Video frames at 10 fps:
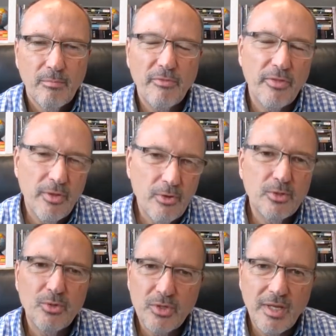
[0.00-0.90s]
But for
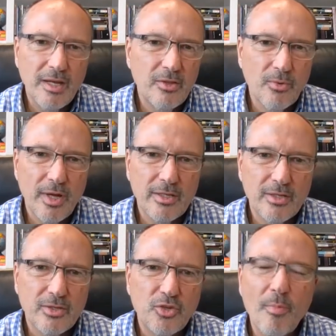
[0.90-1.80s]
those who stay in the
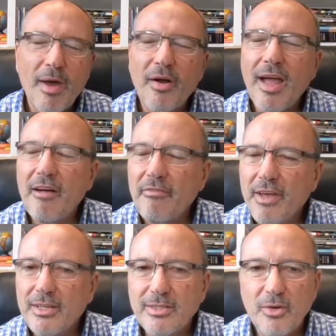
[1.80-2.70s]
race, no matter how
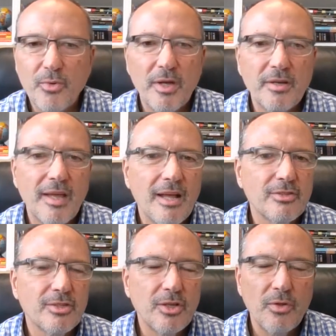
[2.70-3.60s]
fast they run, how
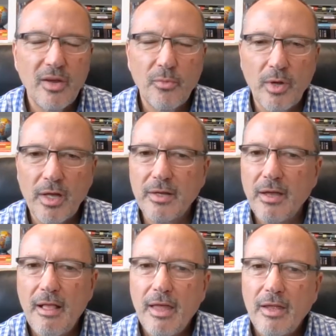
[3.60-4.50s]
slow they run,
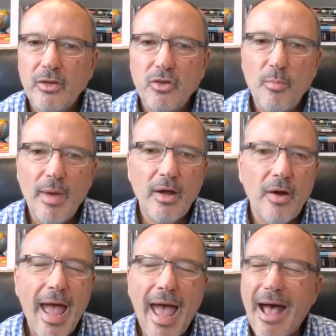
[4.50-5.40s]
no
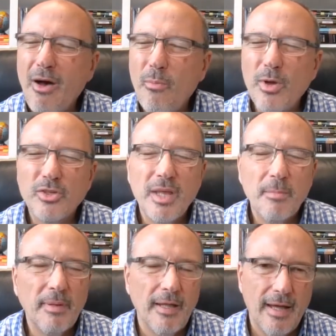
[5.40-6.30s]
matter how much
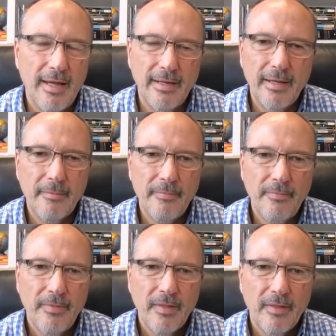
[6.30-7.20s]
they plod,
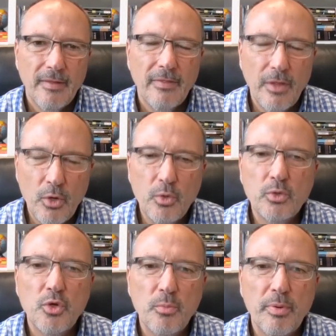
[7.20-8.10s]

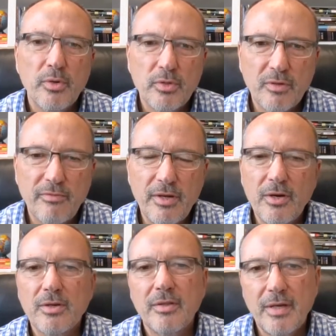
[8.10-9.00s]
those who
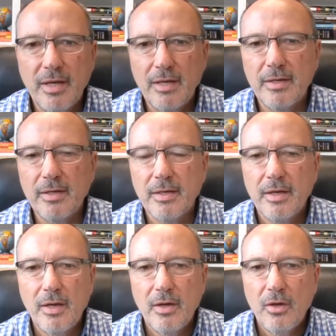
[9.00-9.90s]
persevere to the end
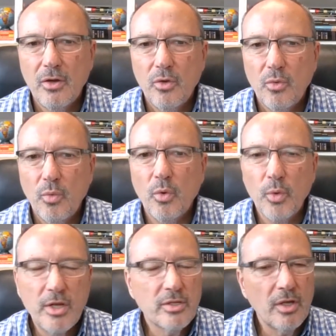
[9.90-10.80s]
will
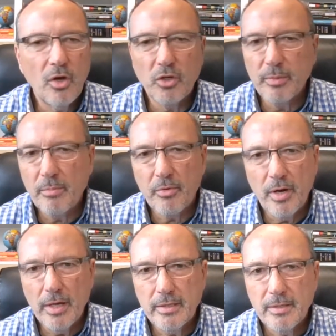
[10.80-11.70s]
reach the ultimate
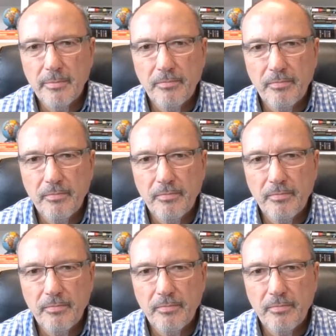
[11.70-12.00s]
prize.